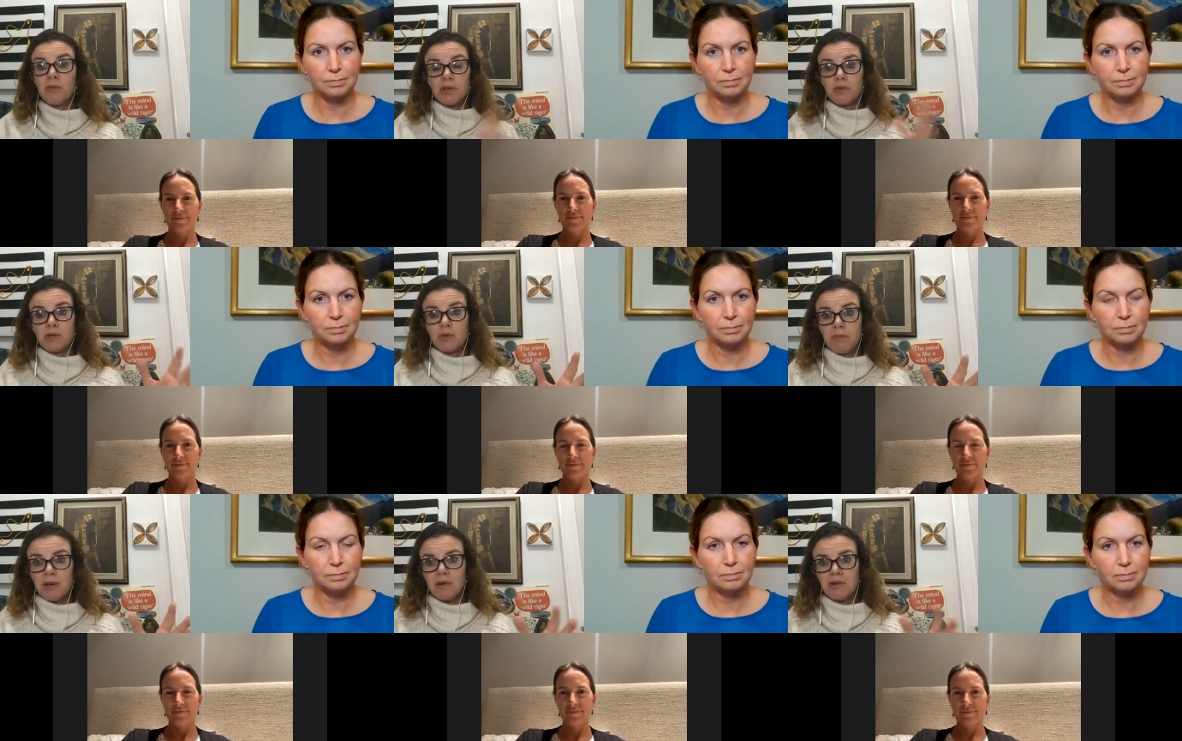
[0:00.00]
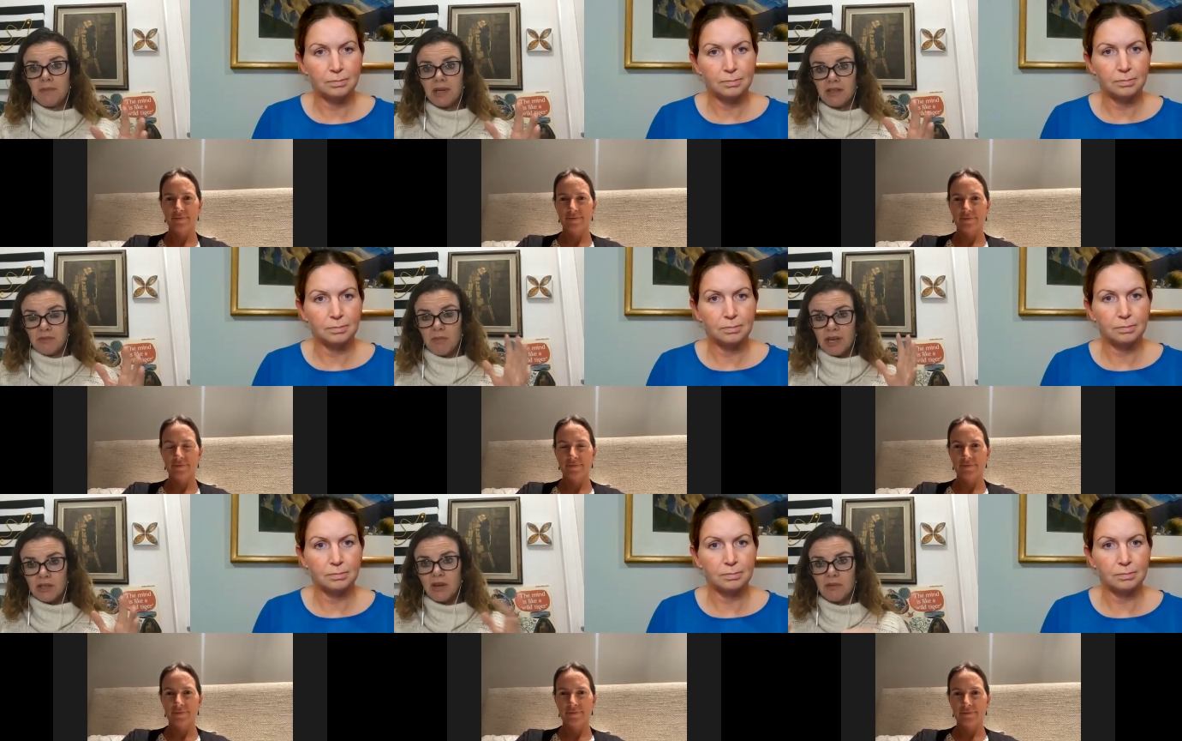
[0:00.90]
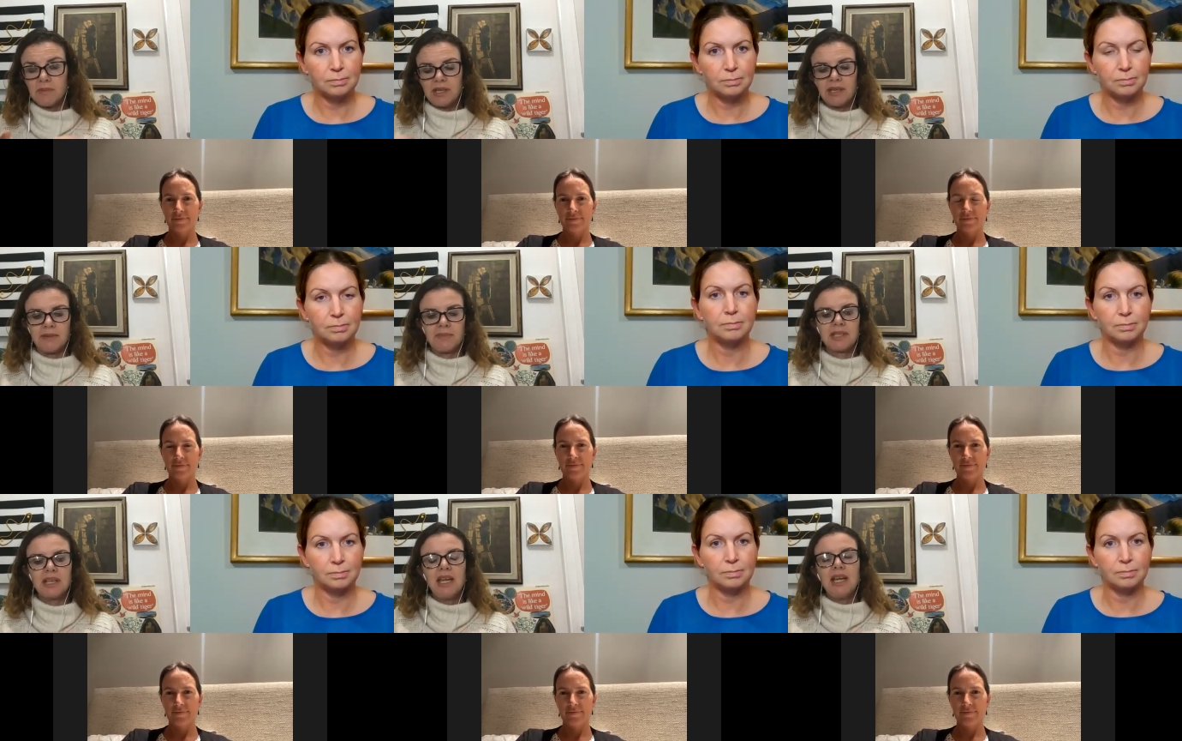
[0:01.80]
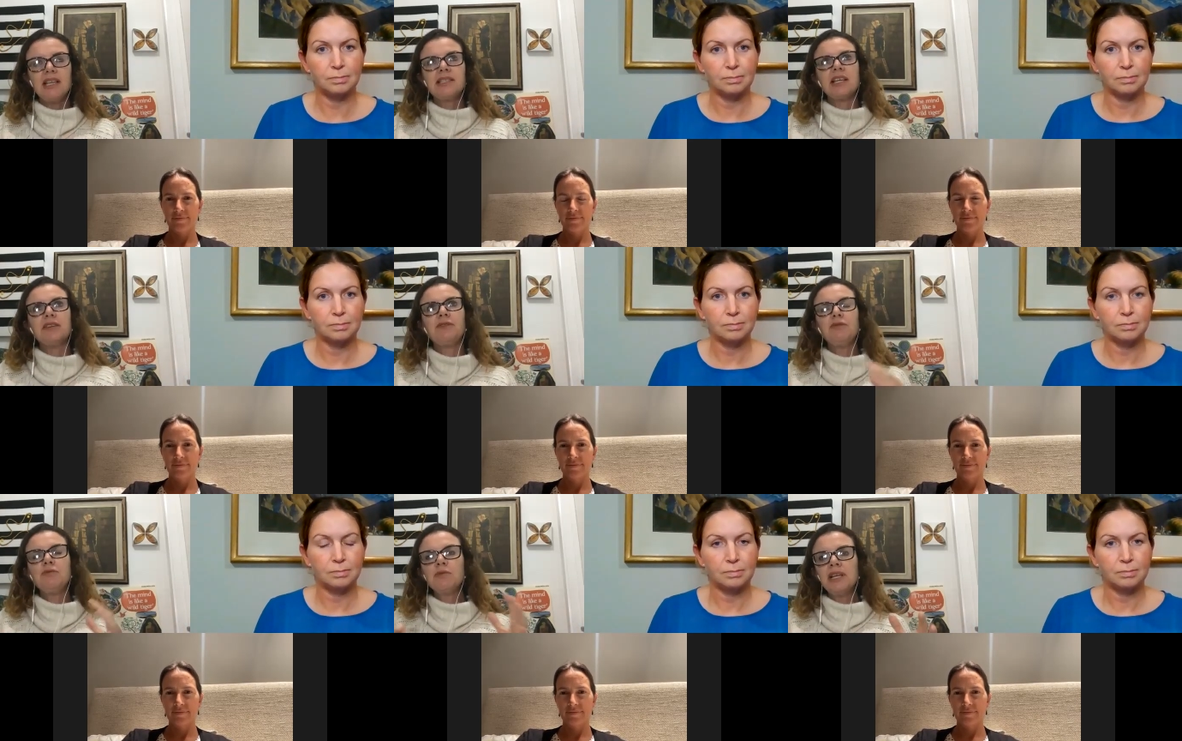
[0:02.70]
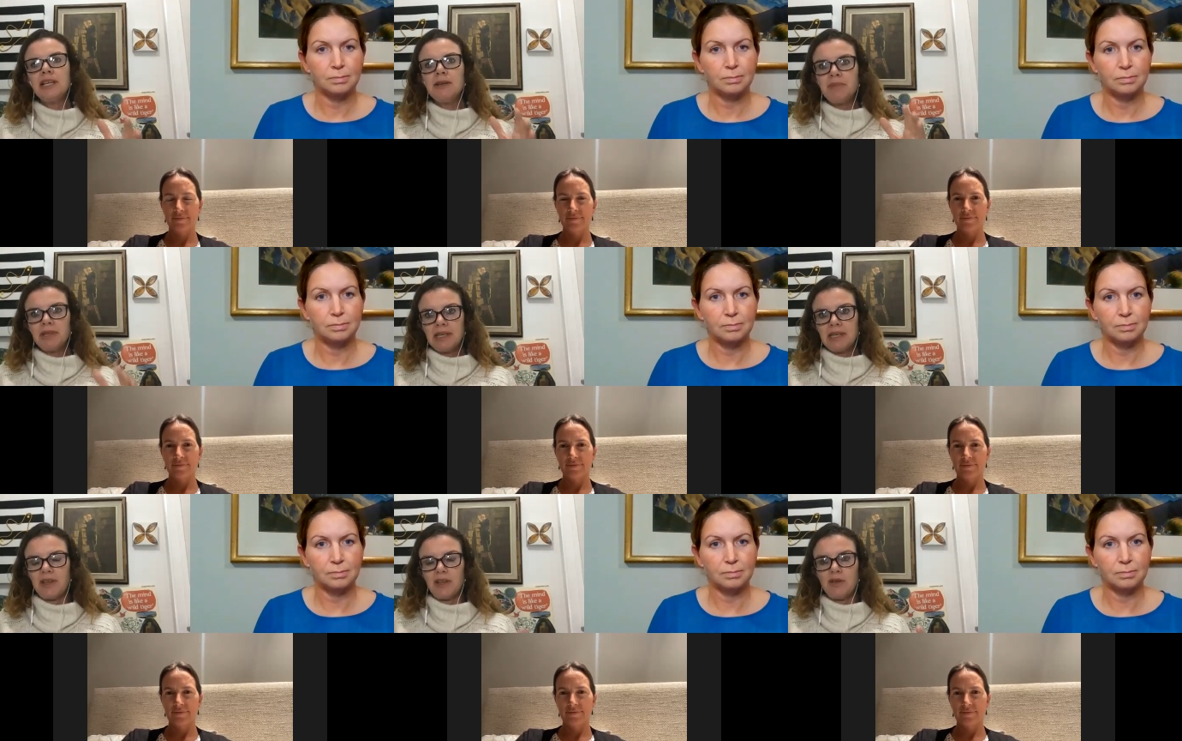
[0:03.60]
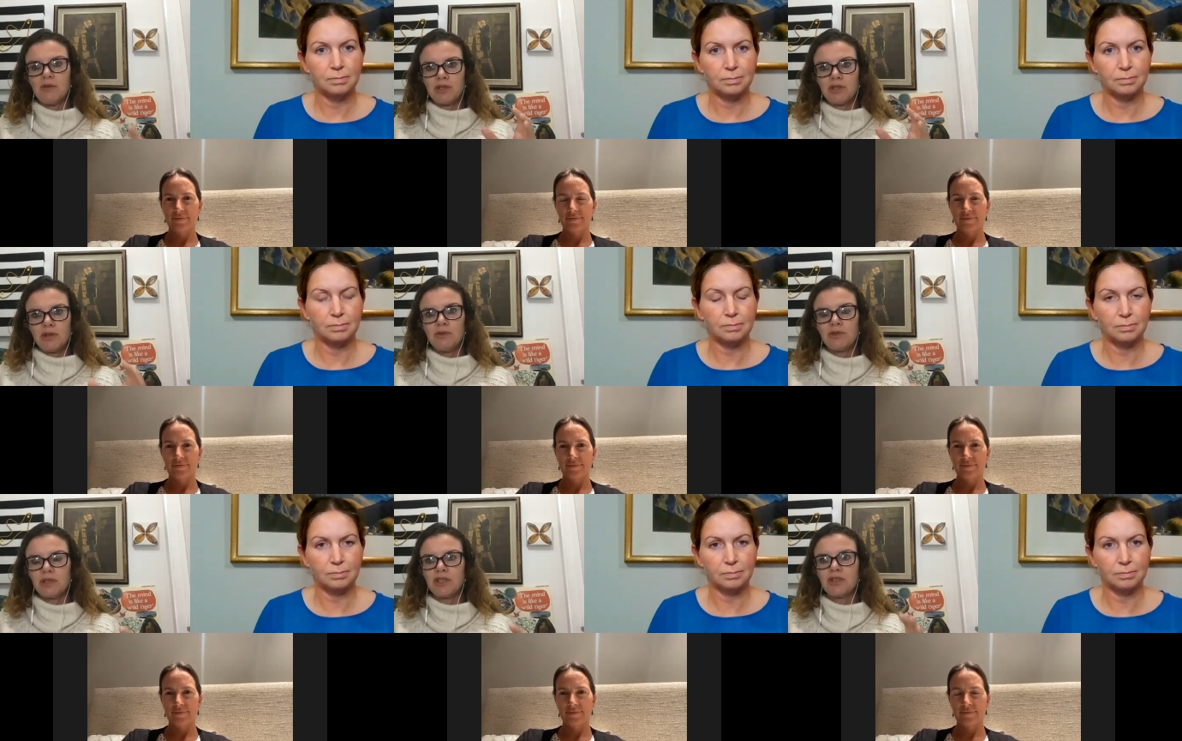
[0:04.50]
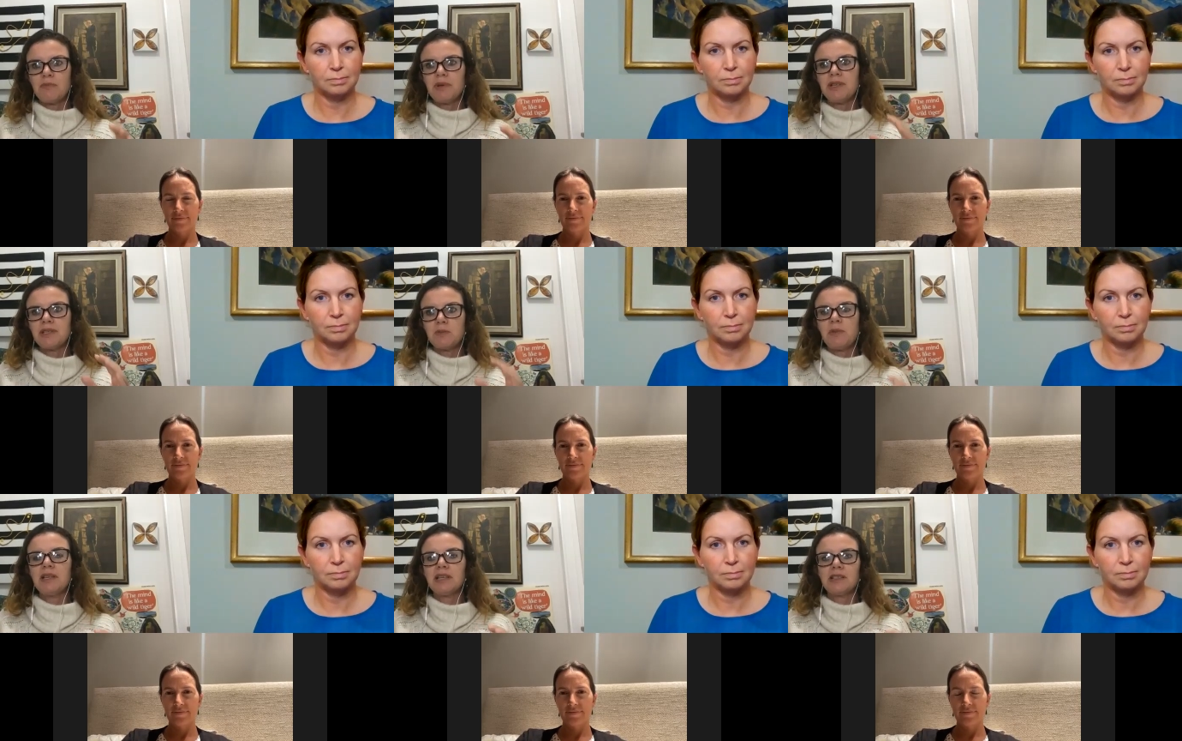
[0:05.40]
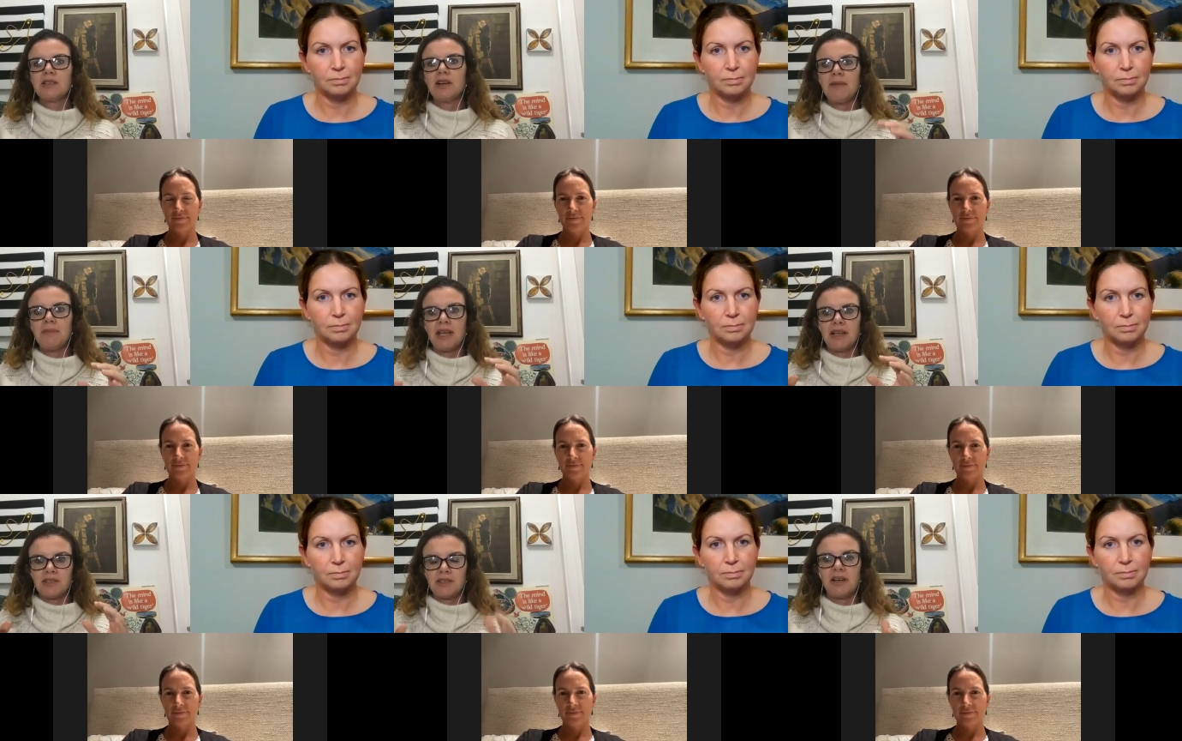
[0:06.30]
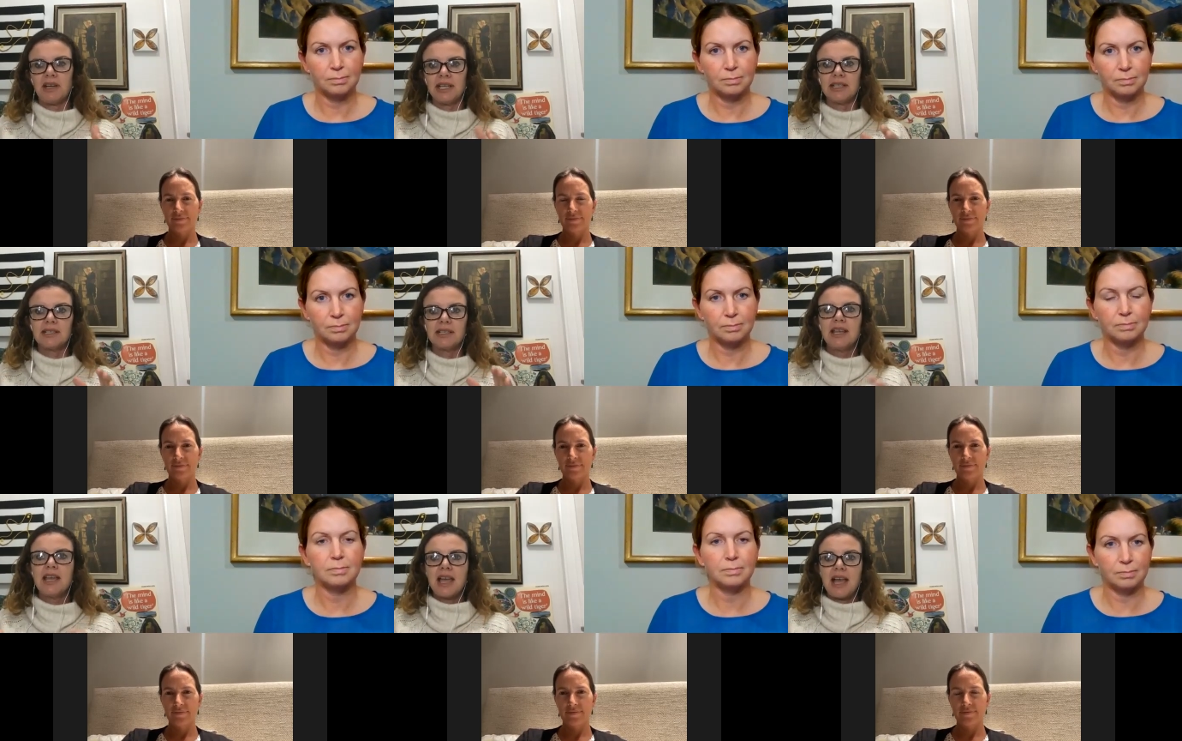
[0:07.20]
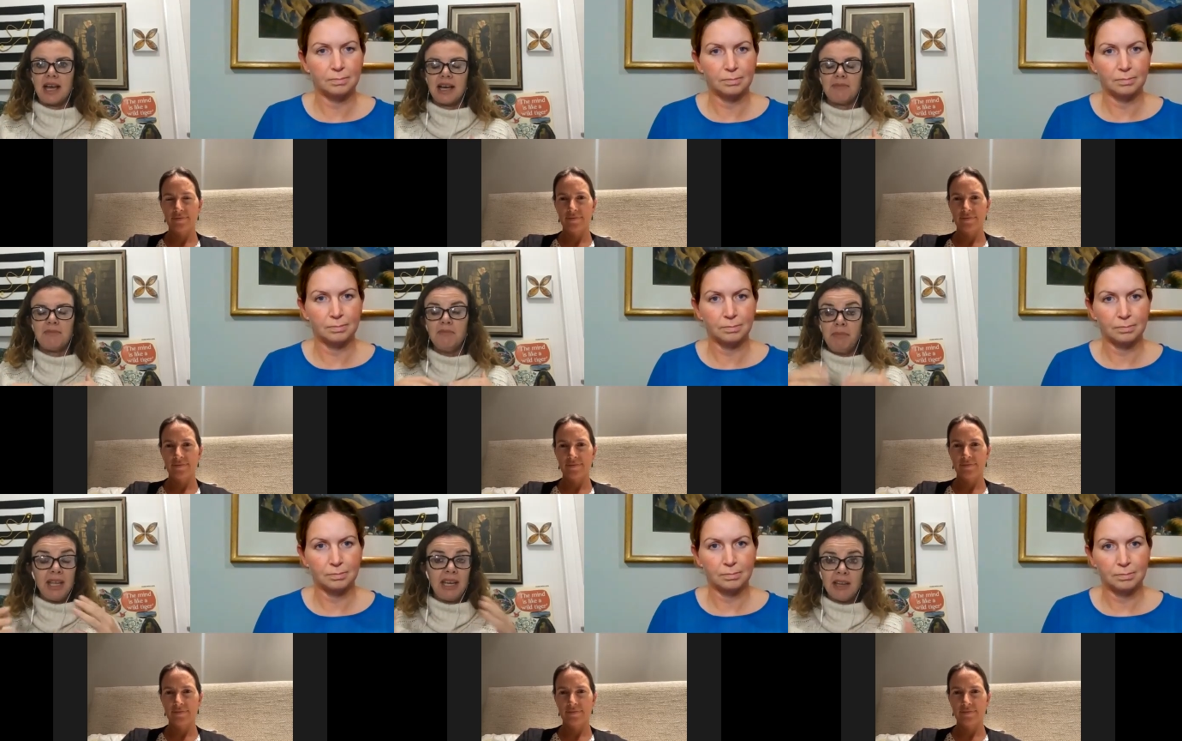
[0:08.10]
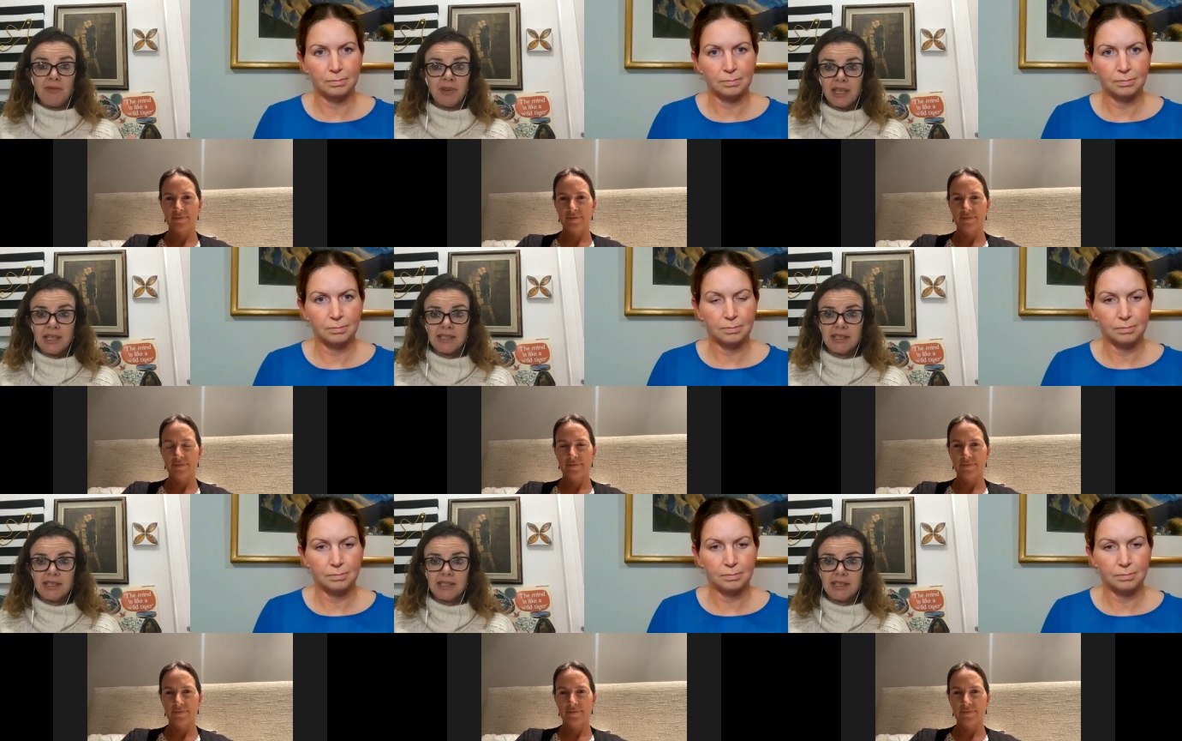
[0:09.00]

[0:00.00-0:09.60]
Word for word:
Speaker 1: which would be one of my, my top tips is that if you really believe that your children should be spending time outside, um, be an advocate